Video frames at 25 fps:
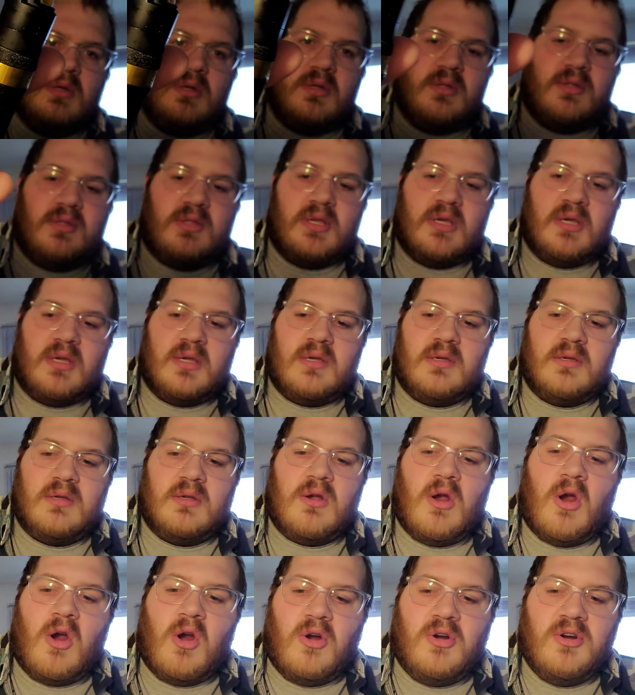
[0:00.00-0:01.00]
the
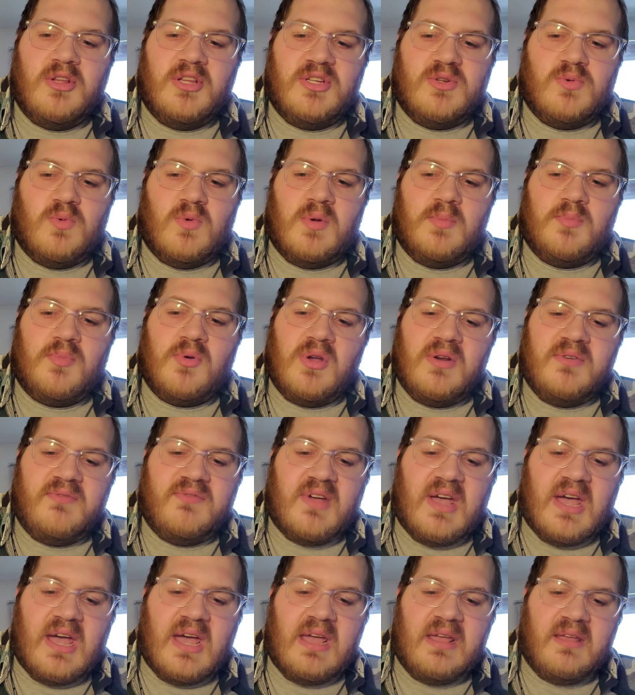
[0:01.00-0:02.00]
Carnage
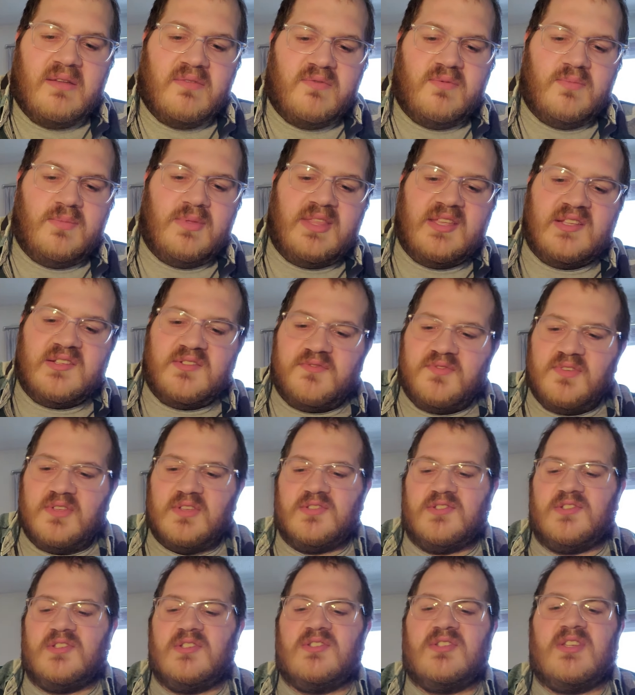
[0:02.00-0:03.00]
1.5. This
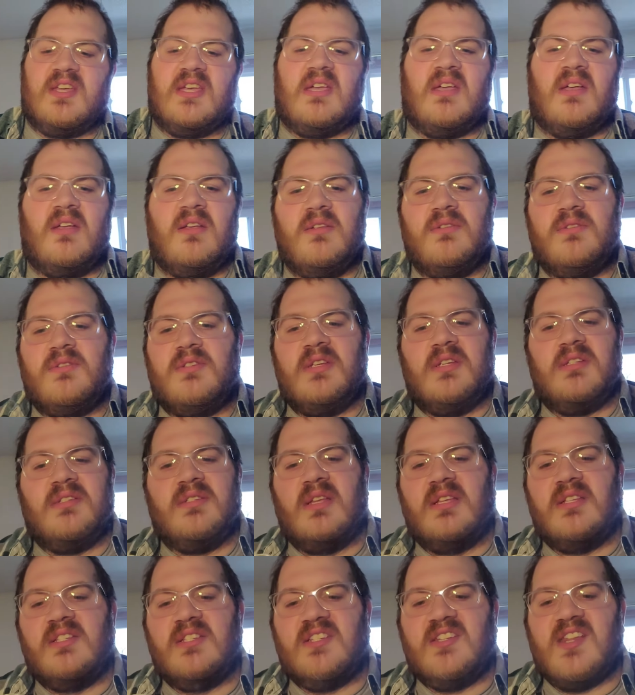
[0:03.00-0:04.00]
feels just like just
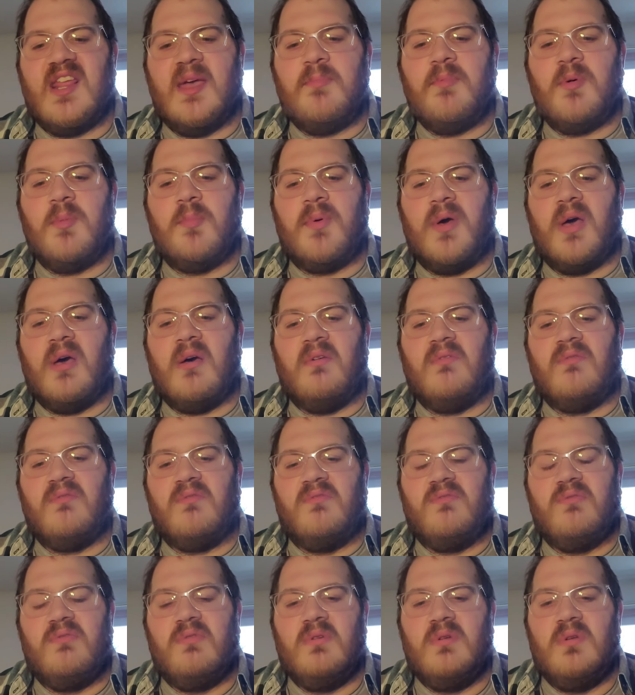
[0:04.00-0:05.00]
a step
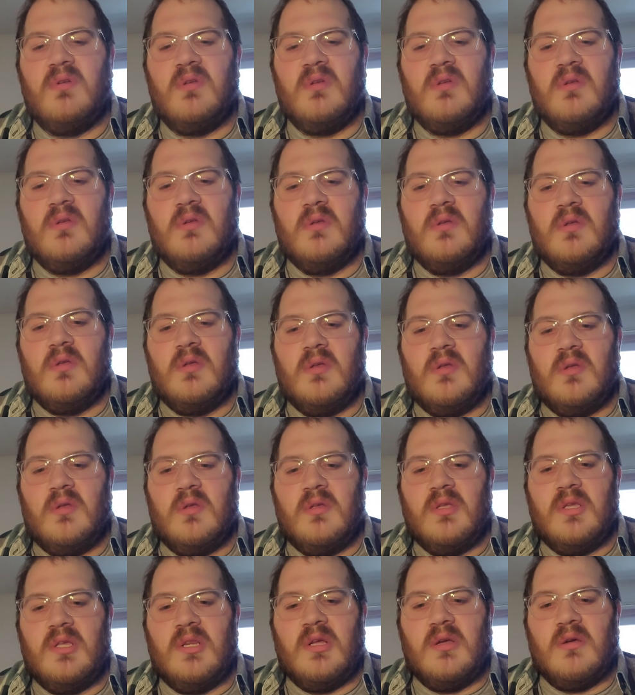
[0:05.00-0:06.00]
above,
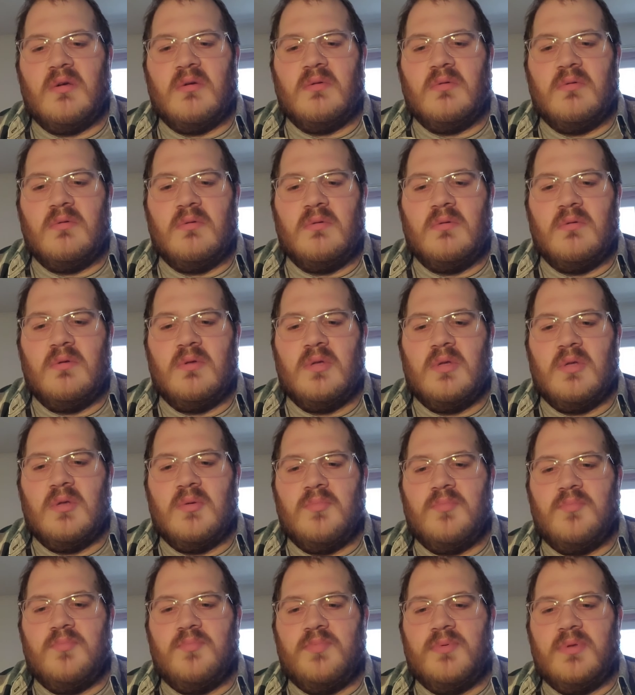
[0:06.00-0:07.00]
you know,
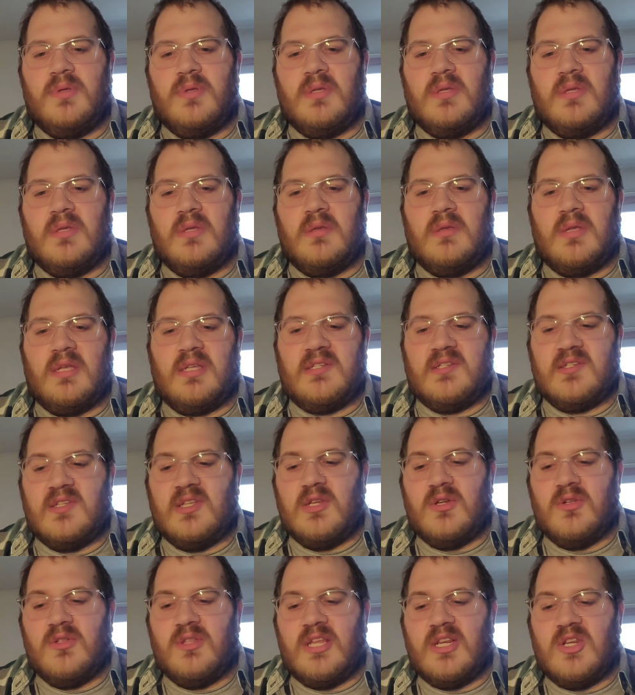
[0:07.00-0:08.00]
because
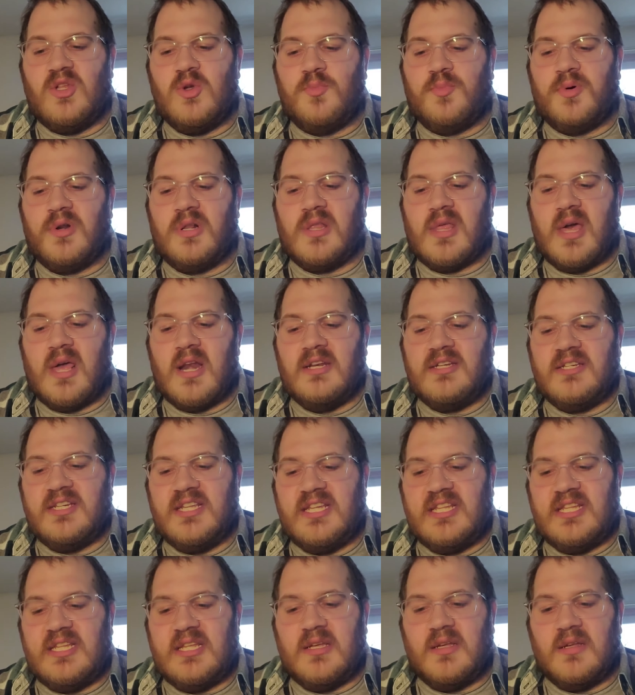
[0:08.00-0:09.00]
they do put a lot of
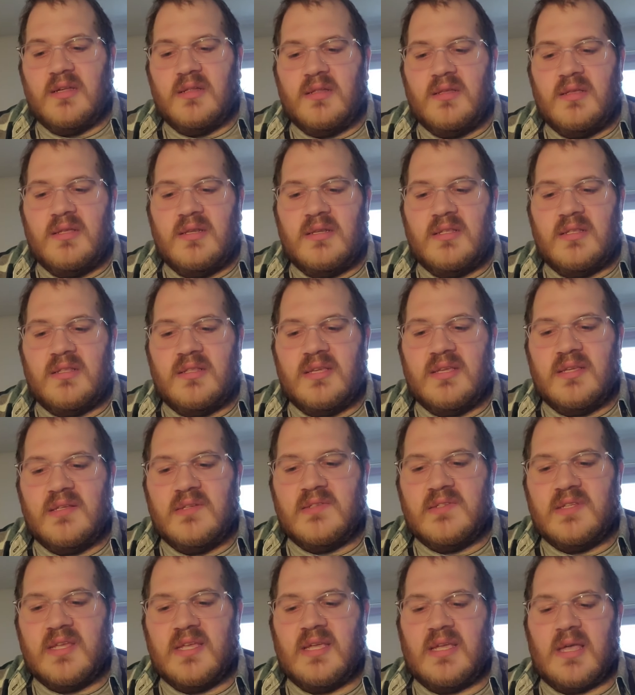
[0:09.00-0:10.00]
detail into
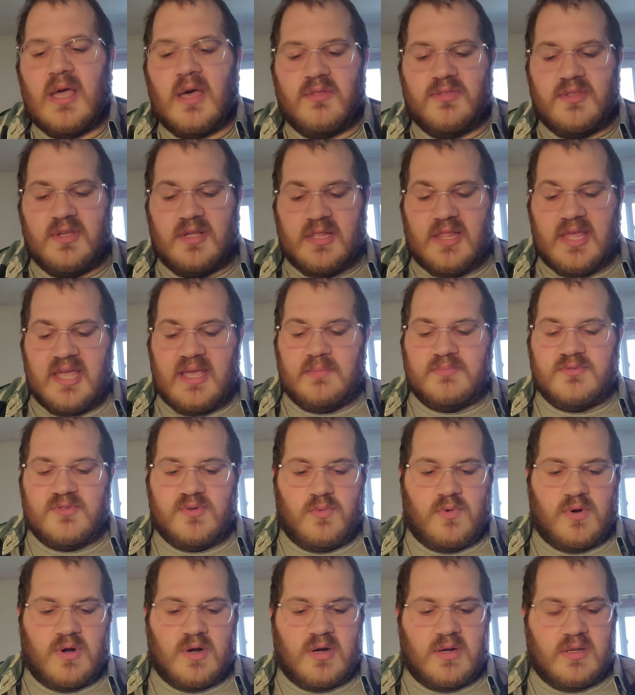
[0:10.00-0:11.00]
things like how the clamps
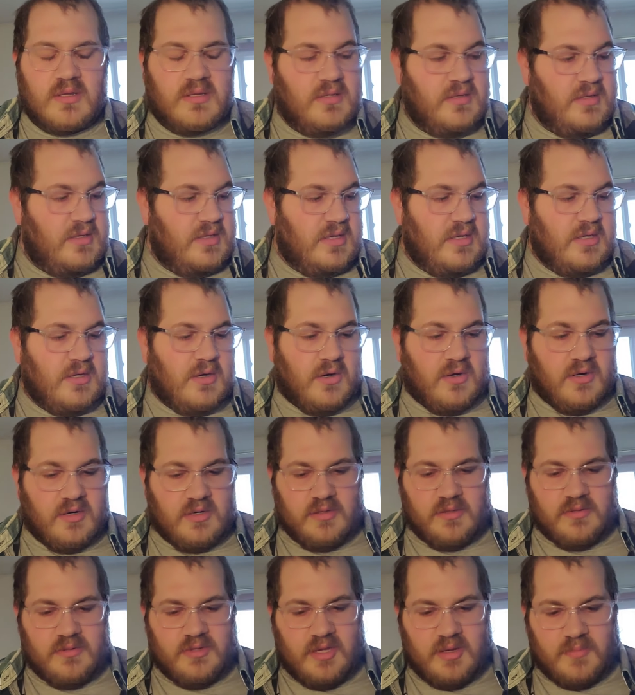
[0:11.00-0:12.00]
work
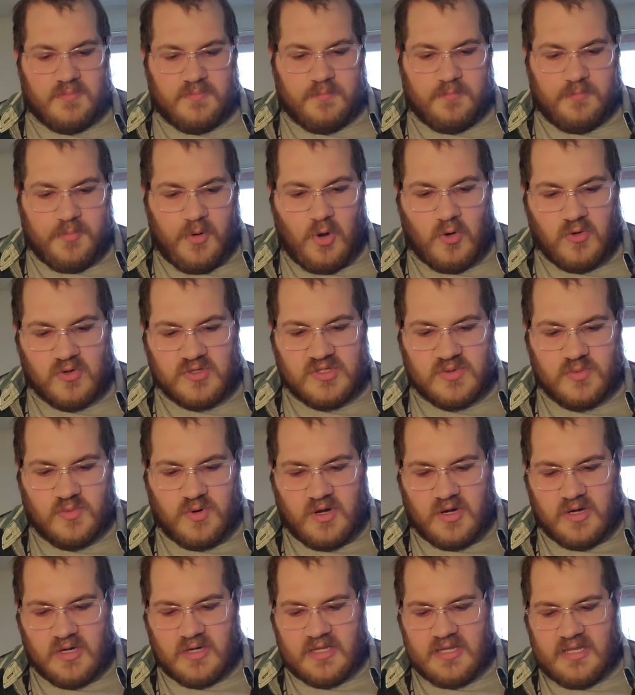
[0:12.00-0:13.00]
or the posts
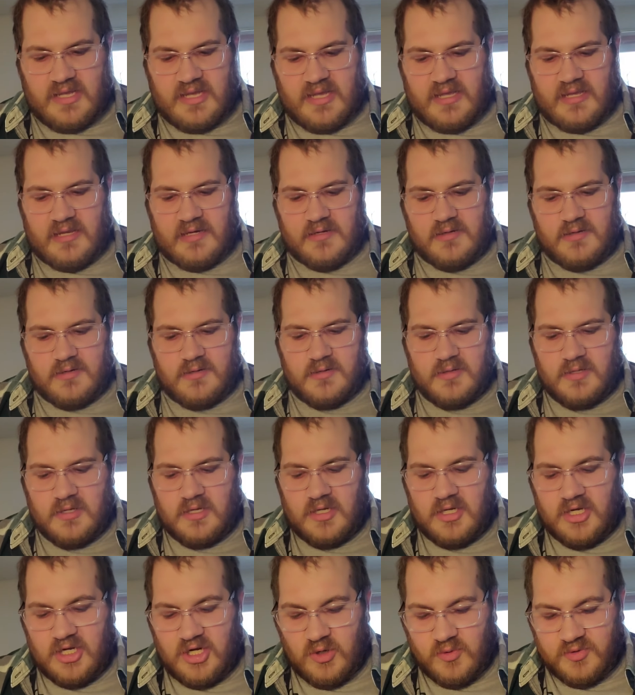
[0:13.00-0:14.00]
work, and
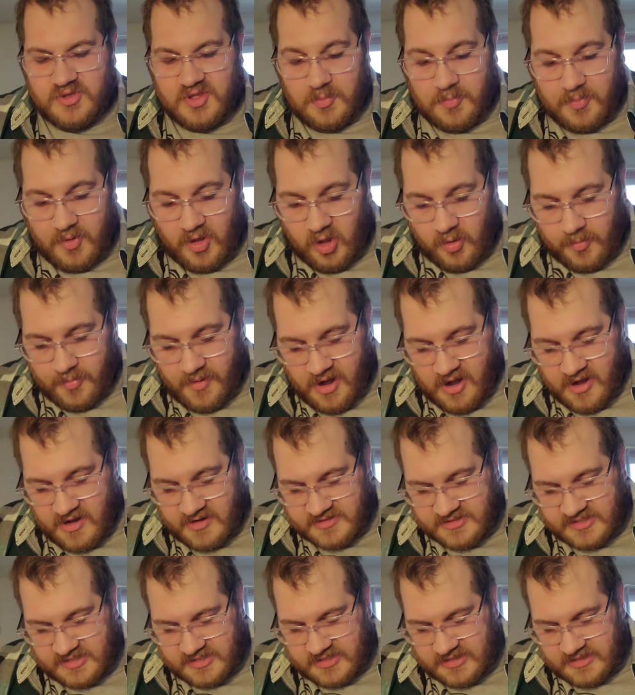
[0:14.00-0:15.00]
with the ball
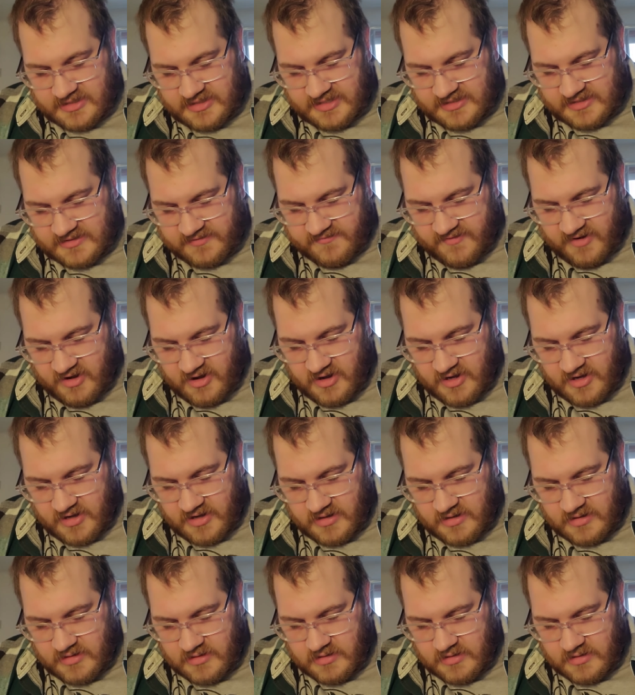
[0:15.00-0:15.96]
bearings. I think that's a very,